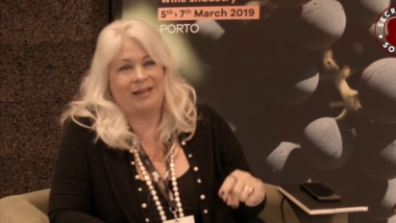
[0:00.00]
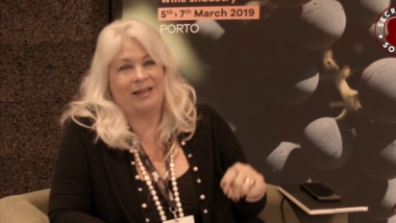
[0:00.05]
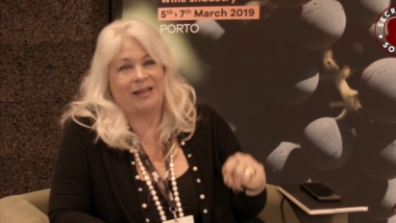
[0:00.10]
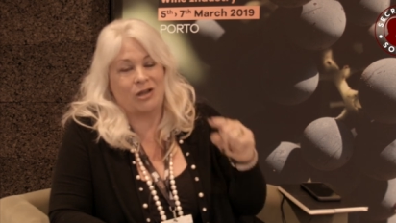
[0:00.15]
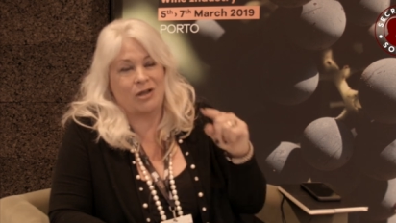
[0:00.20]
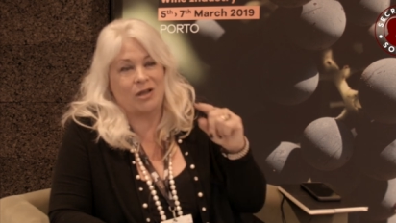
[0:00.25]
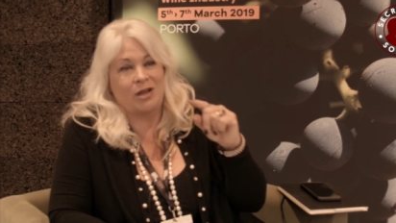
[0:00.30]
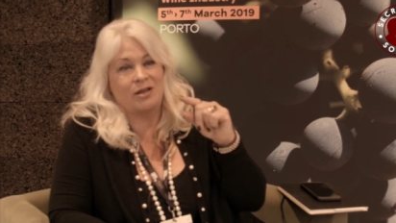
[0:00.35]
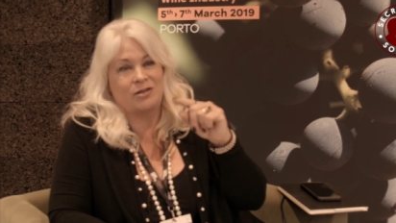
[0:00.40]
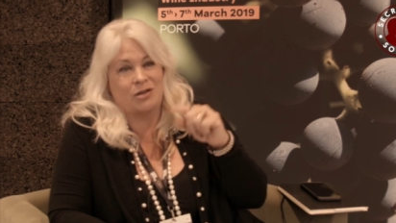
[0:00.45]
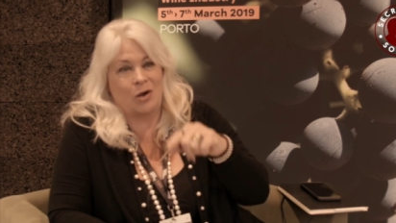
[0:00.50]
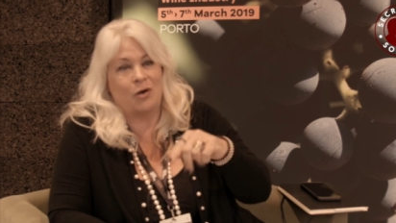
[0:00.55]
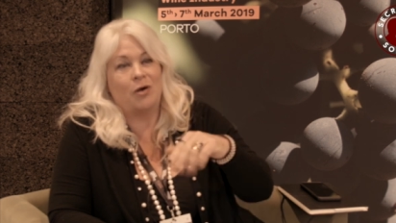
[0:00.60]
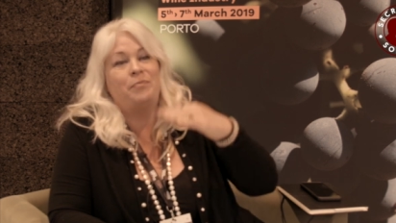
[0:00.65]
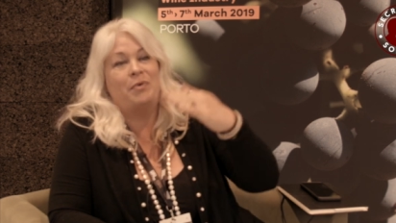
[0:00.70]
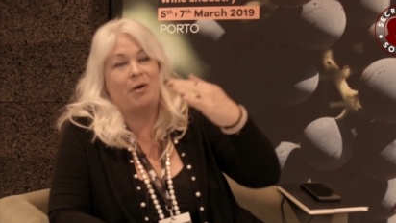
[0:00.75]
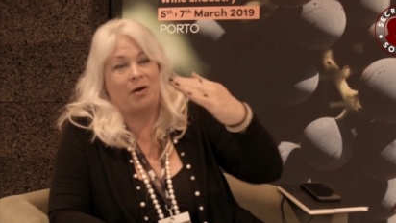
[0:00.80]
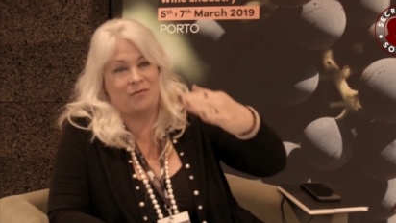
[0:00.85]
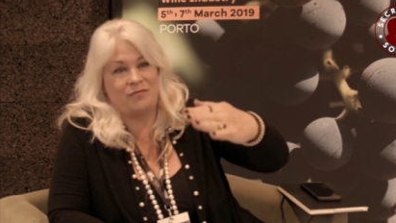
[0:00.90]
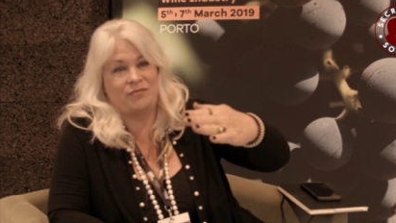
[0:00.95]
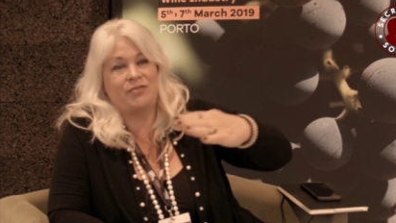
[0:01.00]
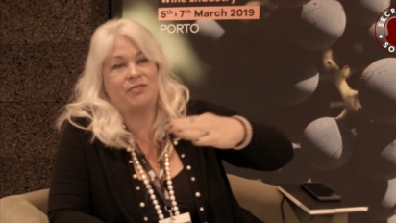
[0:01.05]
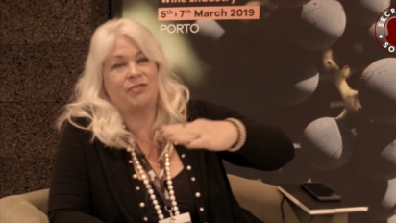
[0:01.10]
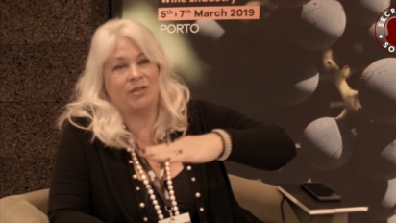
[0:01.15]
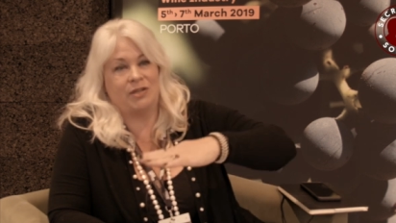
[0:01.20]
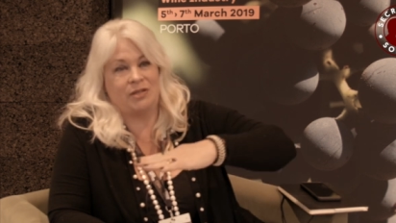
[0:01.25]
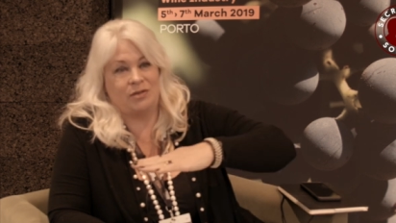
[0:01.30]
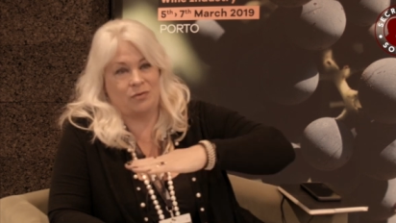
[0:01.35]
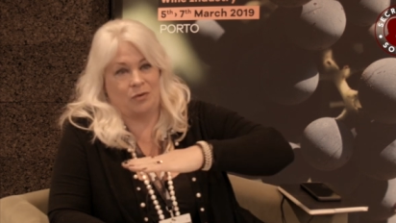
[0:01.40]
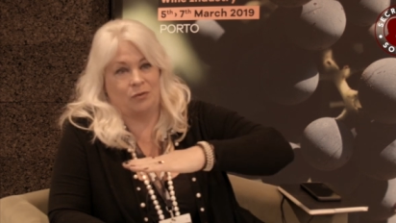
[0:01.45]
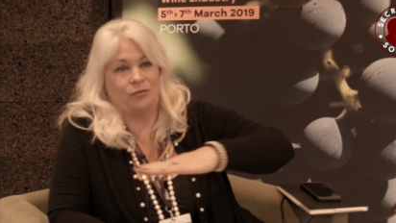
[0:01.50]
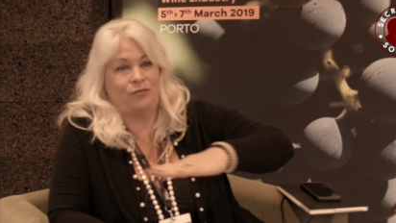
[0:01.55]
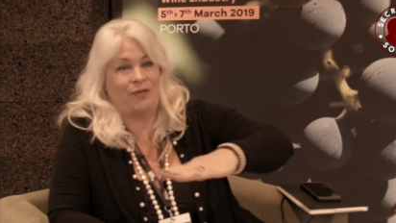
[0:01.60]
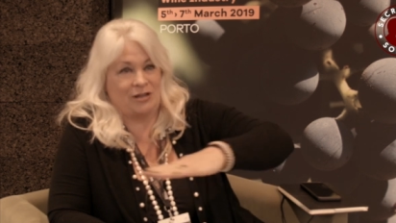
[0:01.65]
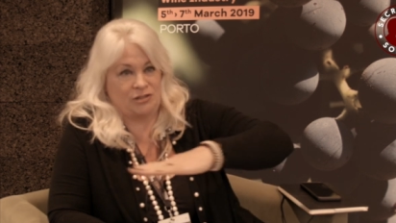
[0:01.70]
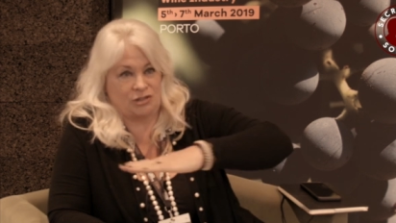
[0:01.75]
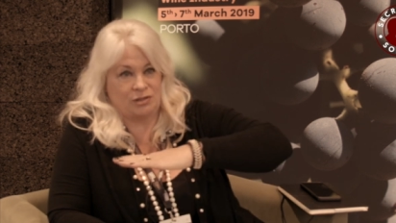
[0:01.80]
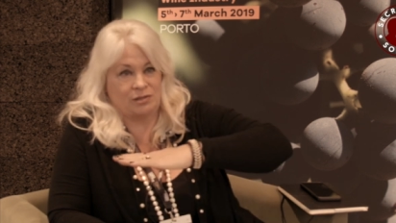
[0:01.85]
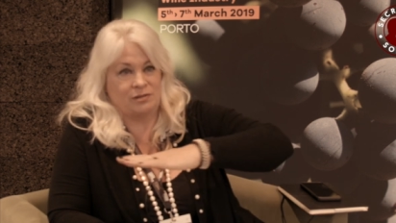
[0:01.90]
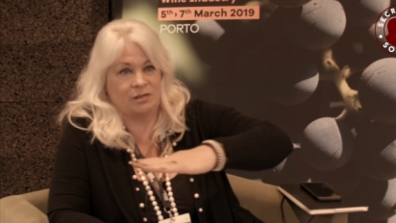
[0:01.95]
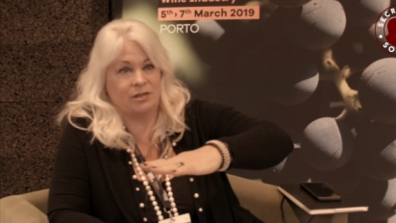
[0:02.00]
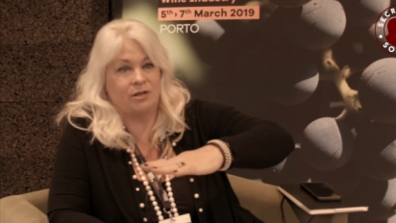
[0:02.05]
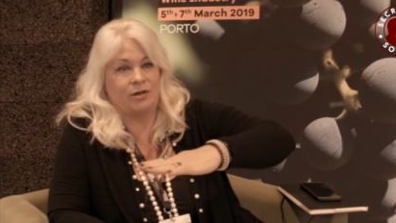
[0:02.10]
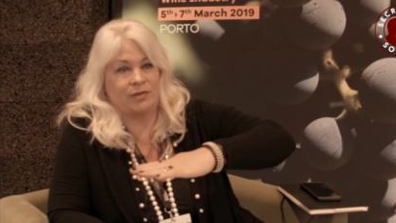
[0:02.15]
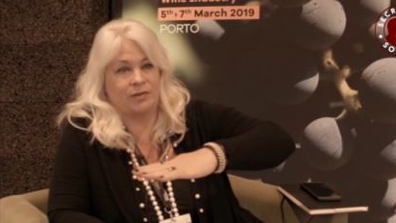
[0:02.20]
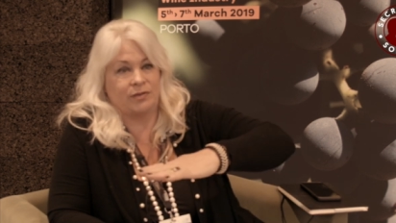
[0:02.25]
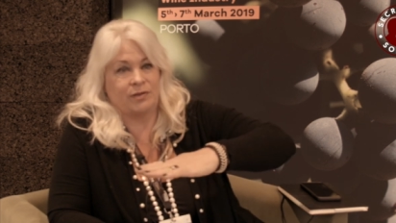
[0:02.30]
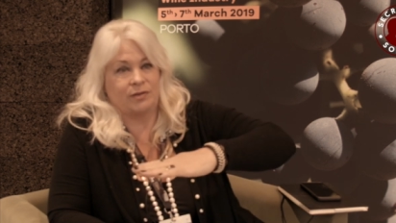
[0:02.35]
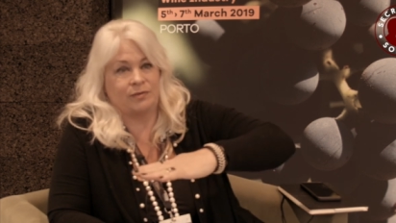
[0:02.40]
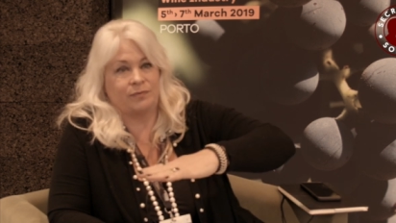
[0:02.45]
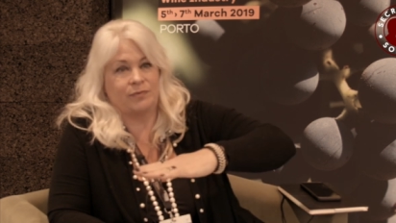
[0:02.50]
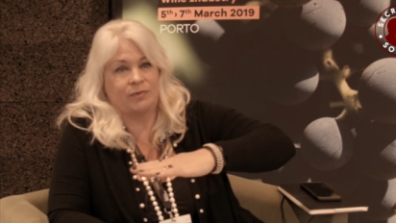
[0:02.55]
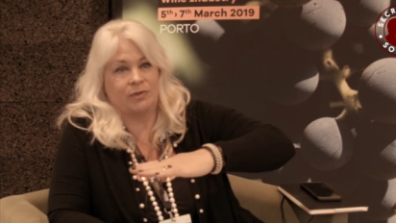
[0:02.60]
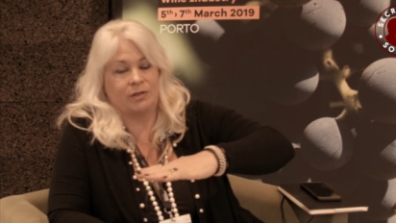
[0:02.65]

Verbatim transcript: in, okay. go above the old-fashioned, you know, the the,